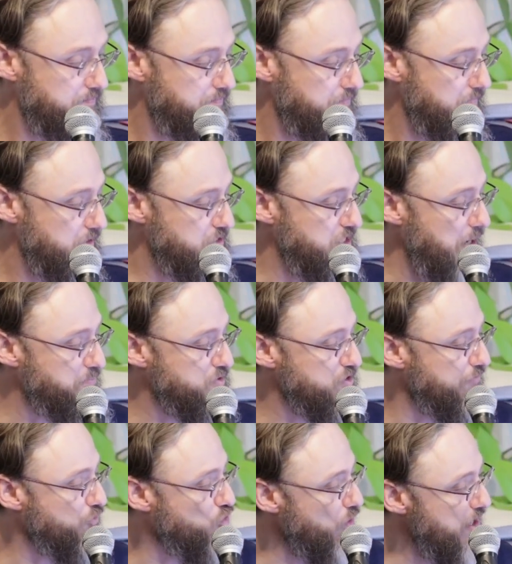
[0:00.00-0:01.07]
The depths
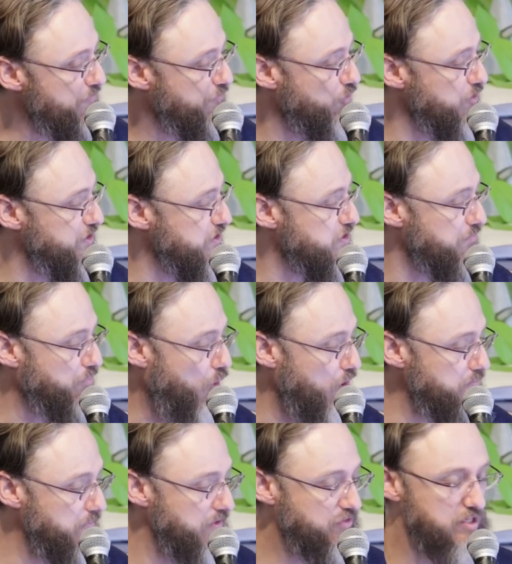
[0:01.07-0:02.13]
of grief or
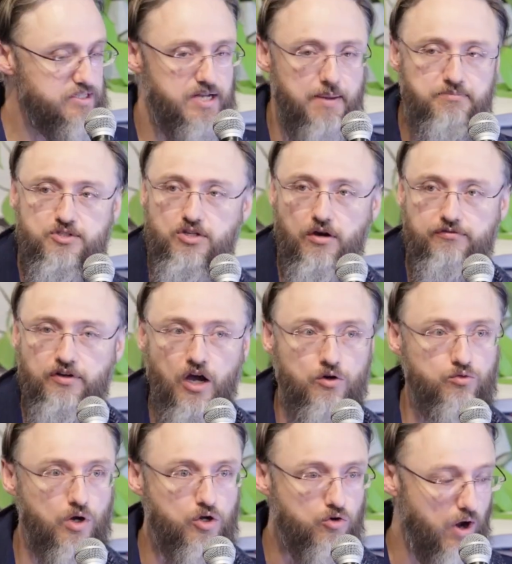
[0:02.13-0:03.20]
disappointment, the depths of
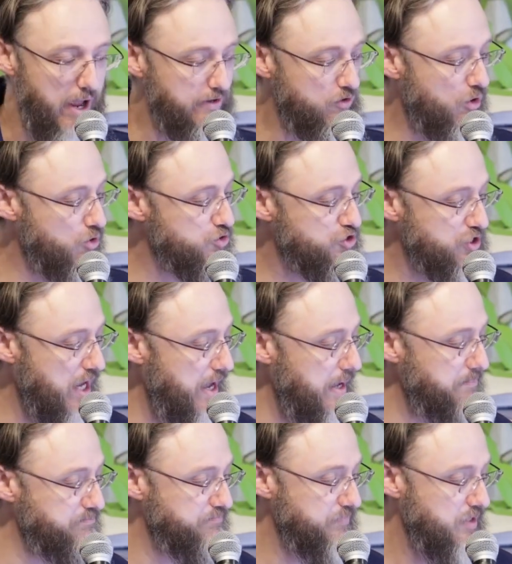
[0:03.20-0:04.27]
regret or
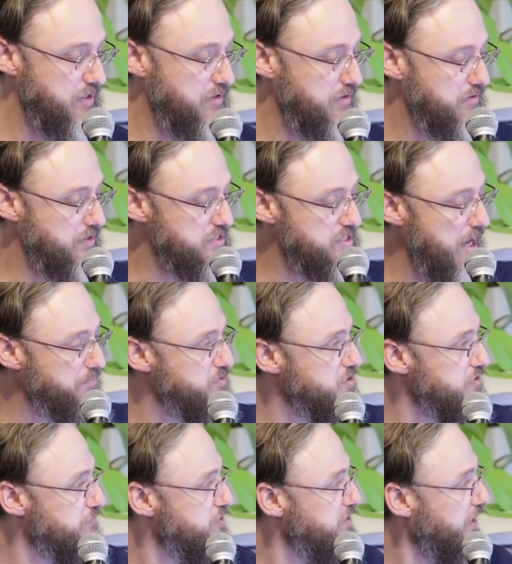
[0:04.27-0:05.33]
shame, the
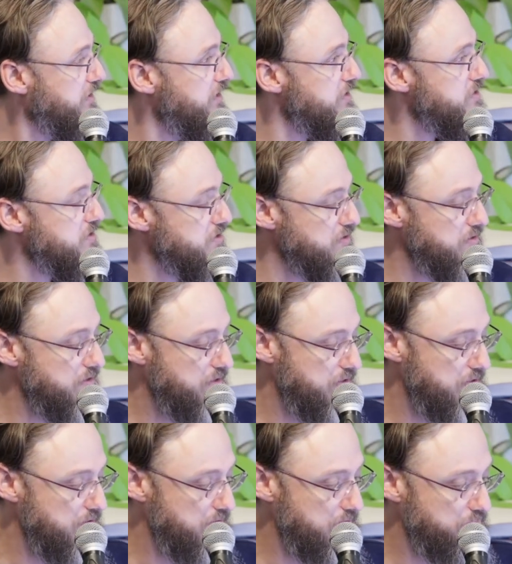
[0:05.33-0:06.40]
depths of sickness,
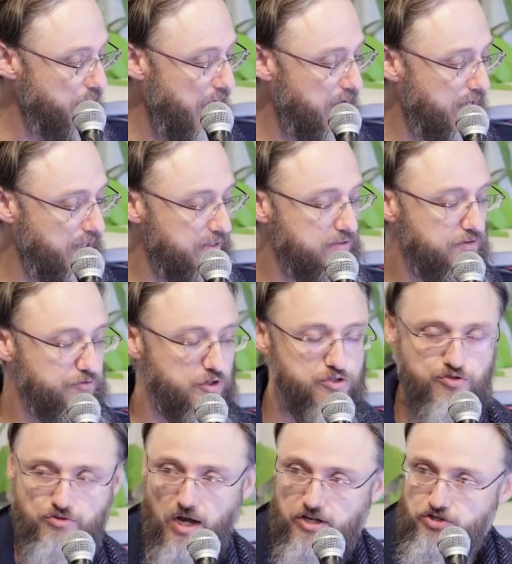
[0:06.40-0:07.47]
pain,
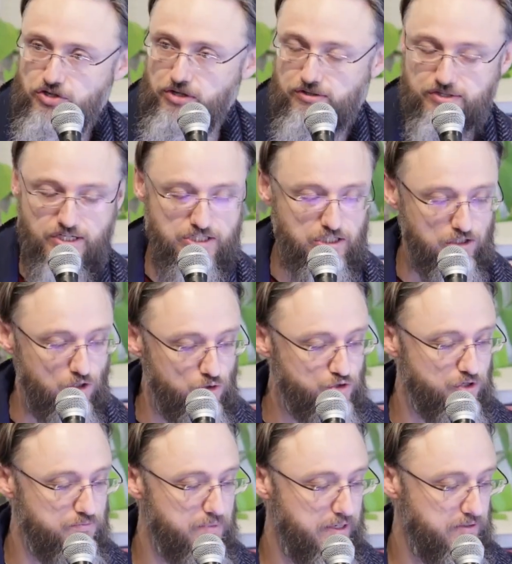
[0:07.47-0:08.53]
frustration,
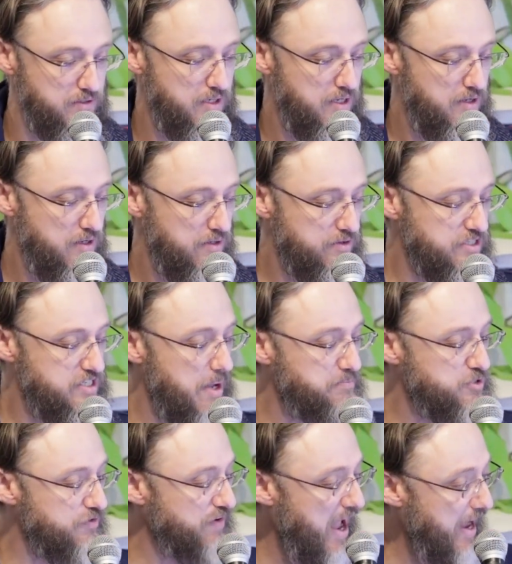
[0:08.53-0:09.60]
disillusionment, the
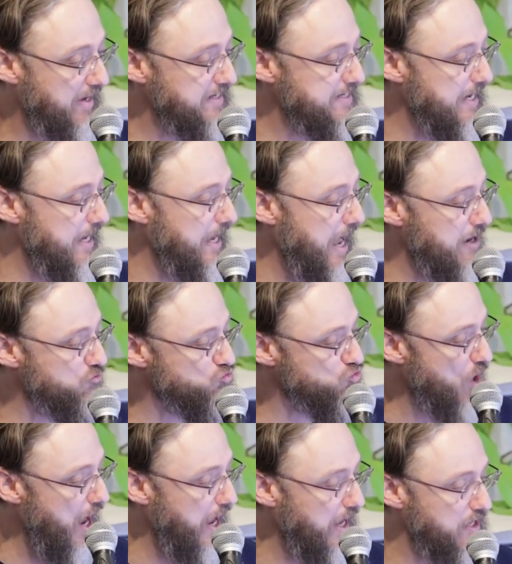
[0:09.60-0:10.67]
depths of anger and
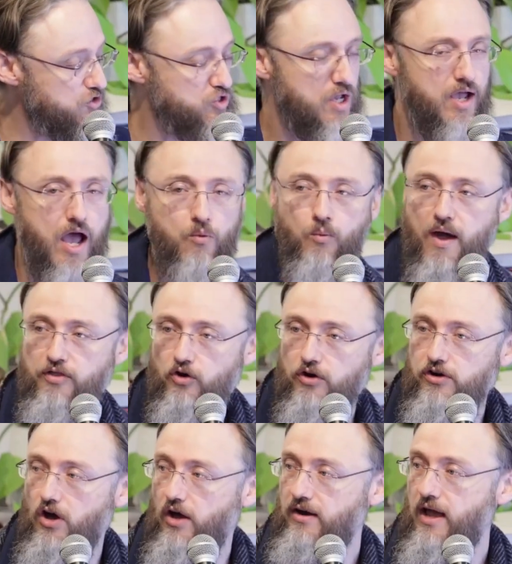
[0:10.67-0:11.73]
rage. And whether
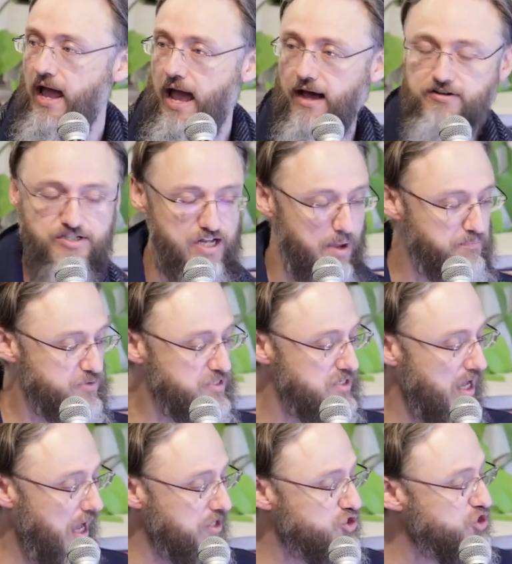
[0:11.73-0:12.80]
or not our depths
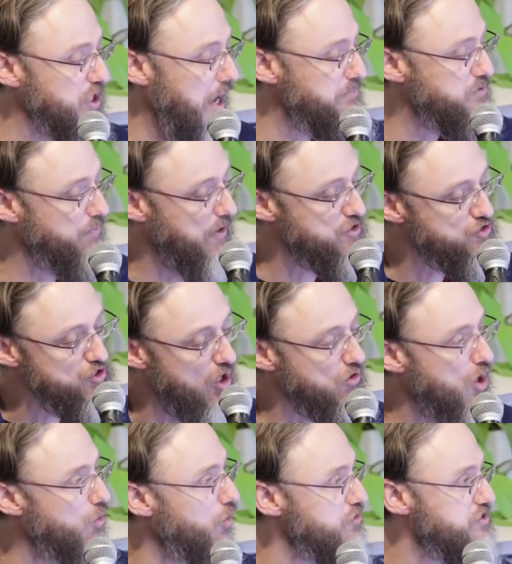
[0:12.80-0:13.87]
are shaped by
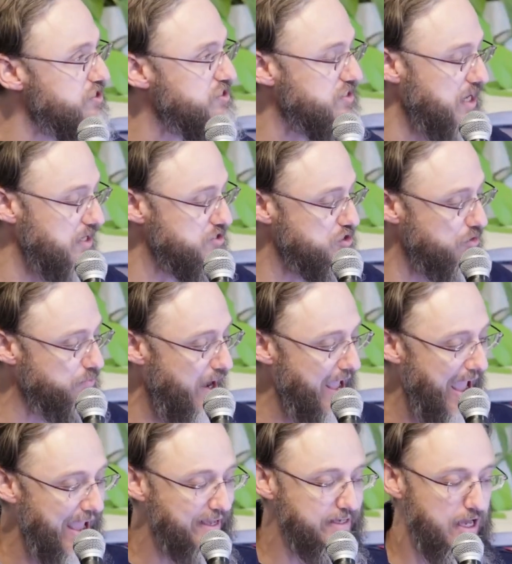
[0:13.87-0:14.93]
sorrow or disgust or by
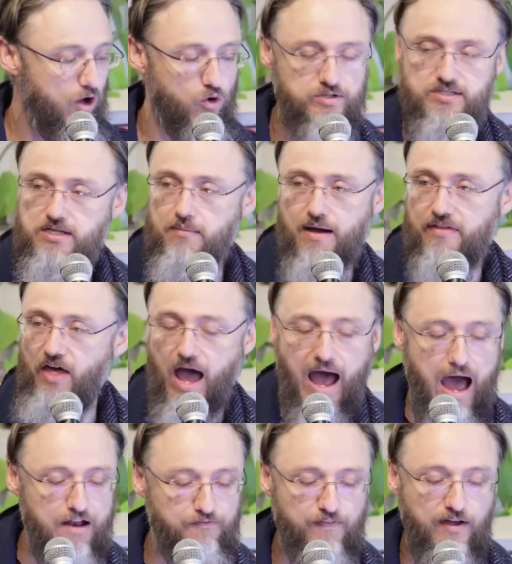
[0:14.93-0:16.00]
anger or some other
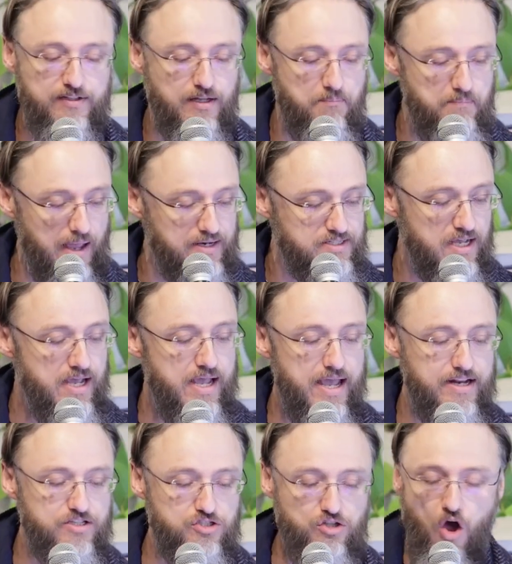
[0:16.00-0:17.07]
heartfelt lament,
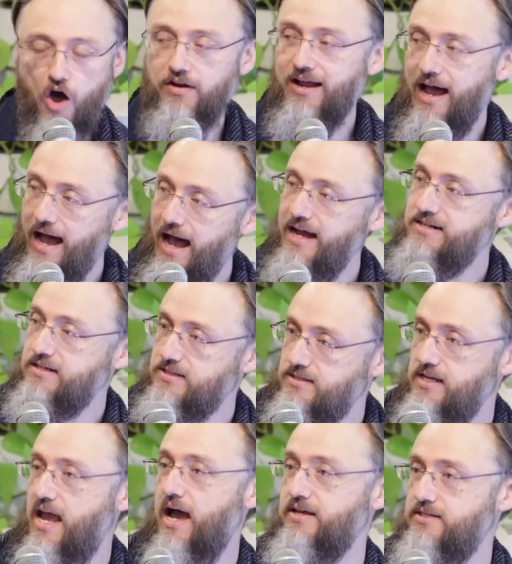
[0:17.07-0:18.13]
it is not hard to
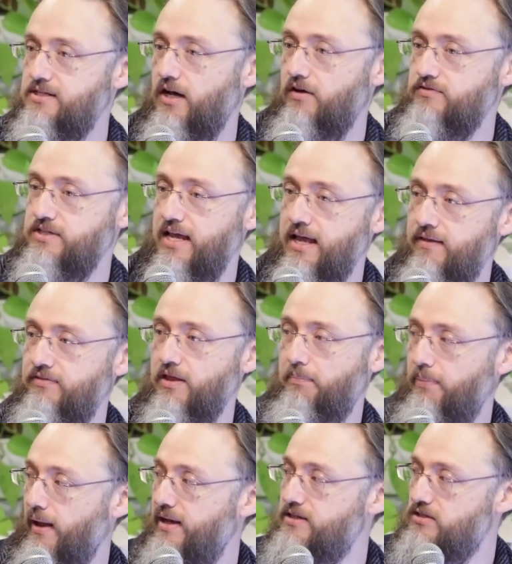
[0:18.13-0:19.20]
see ourselves in the
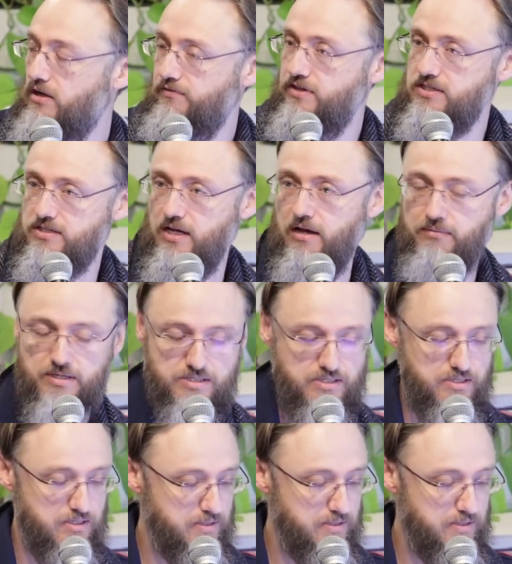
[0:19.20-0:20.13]
place of the psalmist.